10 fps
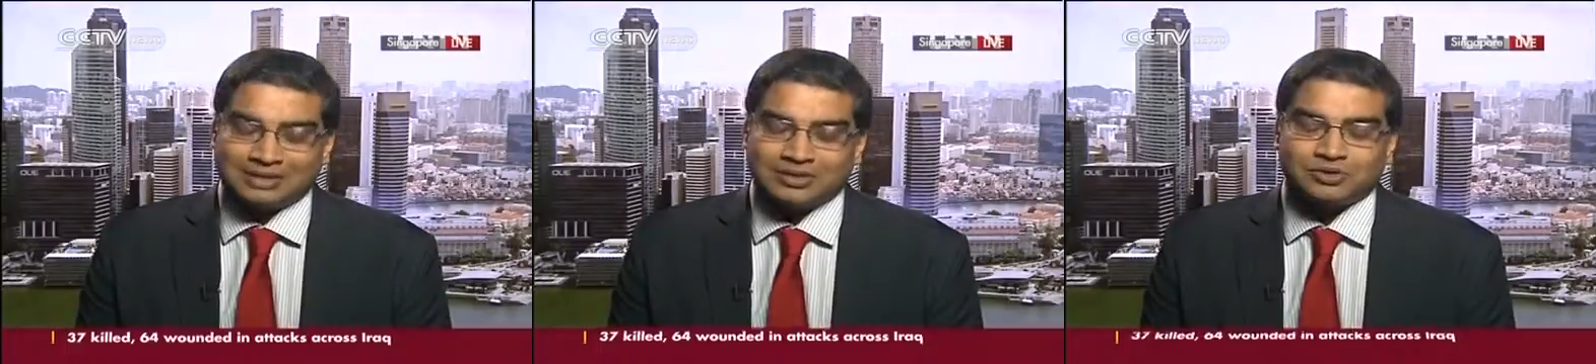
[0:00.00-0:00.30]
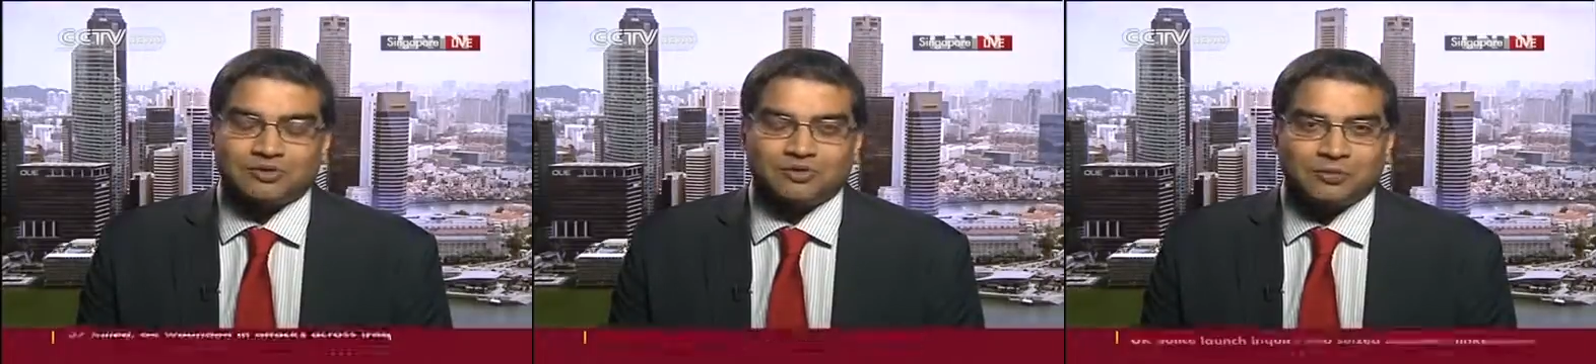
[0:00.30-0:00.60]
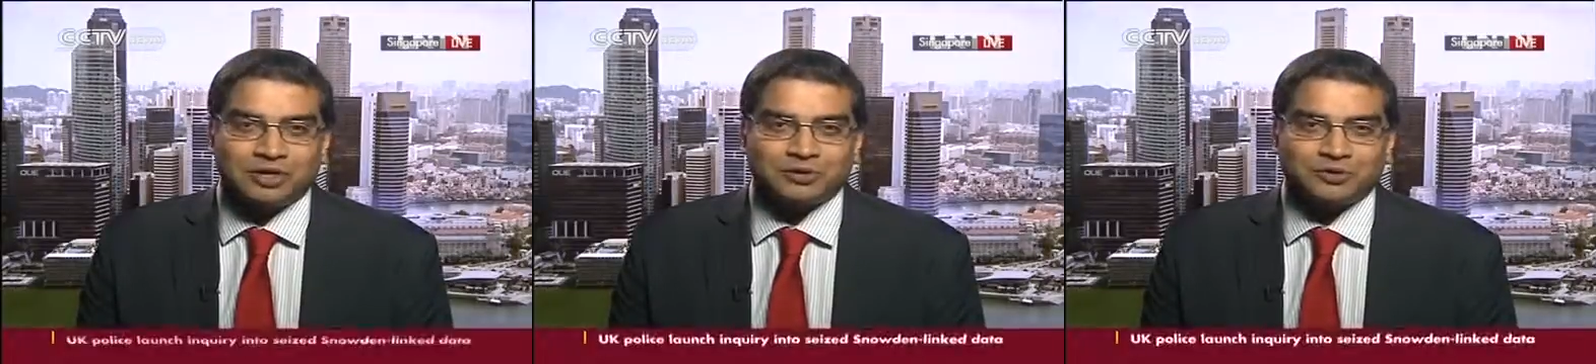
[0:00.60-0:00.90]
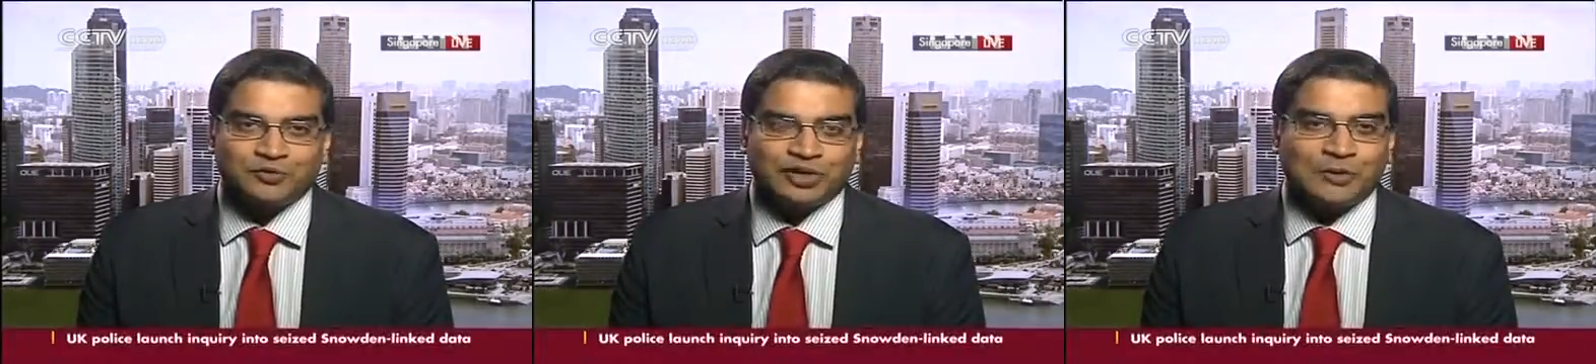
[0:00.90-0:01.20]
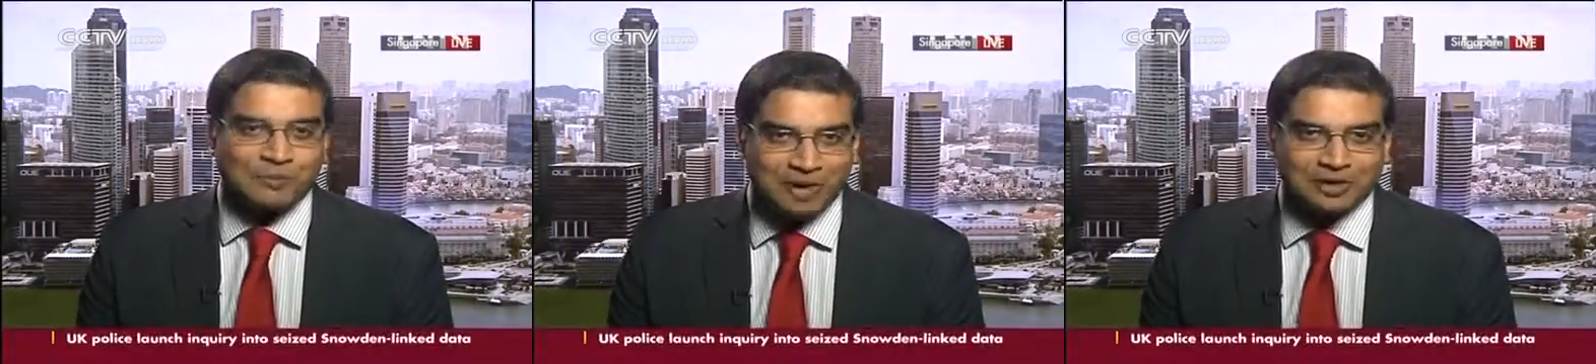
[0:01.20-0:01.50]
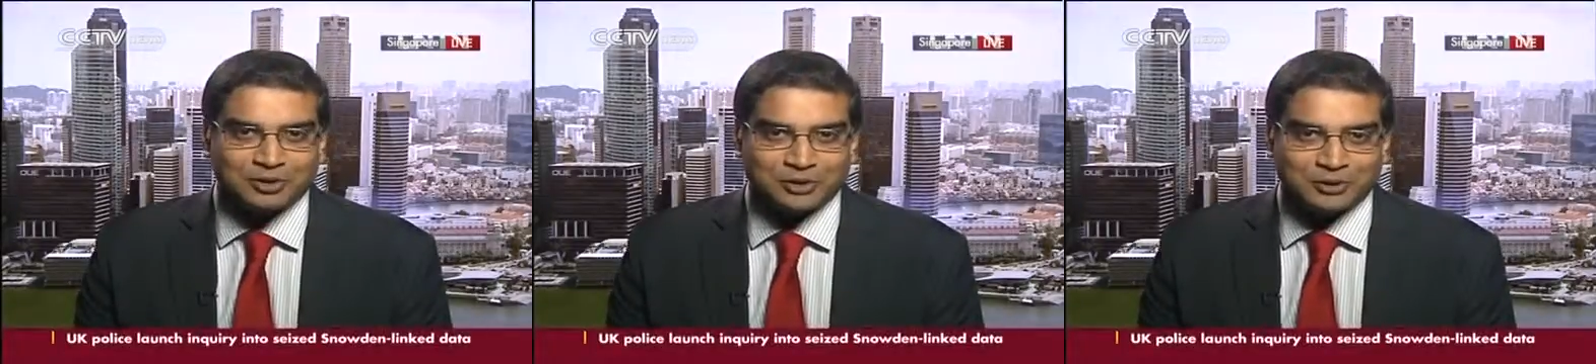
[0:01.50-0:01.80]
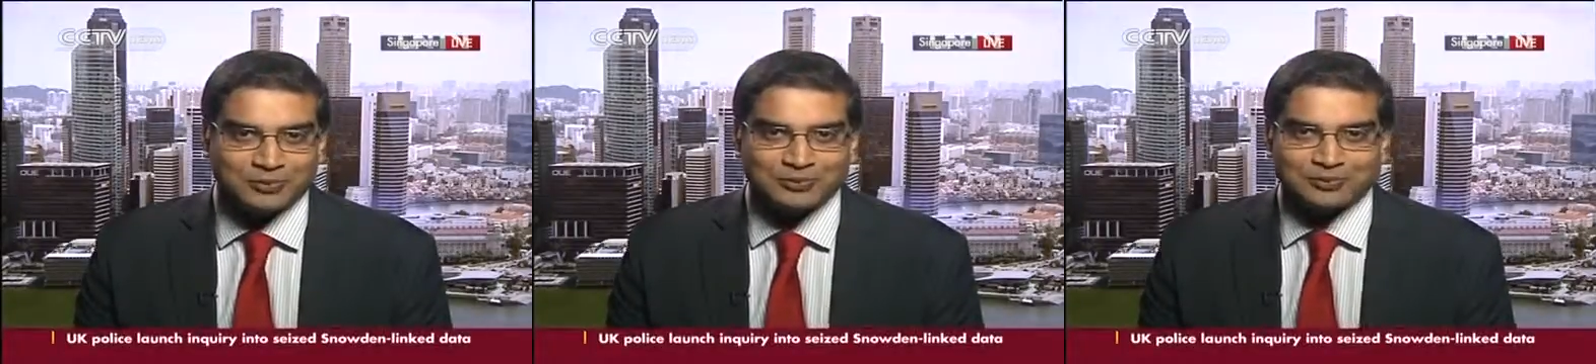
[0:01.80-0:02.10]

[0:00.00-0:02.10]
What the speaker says: That's all from me, Jungfeng. Back to you.